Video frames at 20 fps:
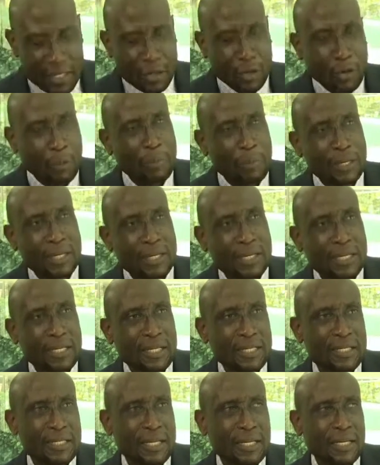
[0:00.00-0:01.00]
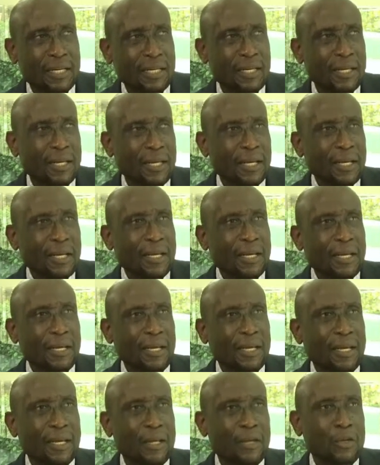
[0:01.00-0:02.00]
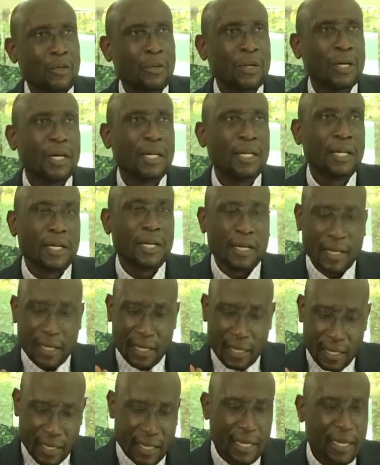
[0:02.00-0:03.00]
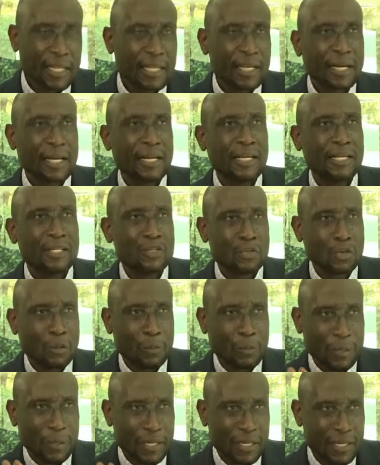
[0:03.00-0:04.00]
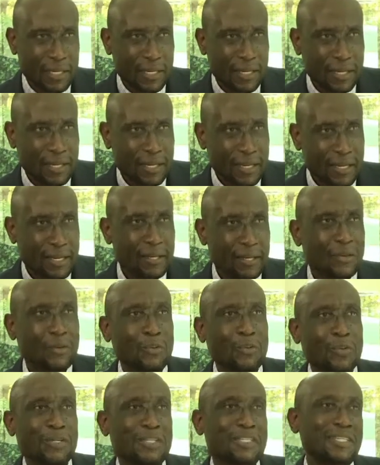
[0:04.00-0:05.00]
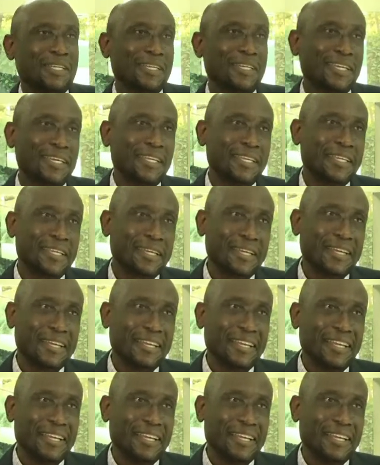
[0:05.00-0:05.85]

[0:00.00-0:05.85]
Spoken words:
they opened in Eastern Uganda, Kenya clays opened in Western Kenya.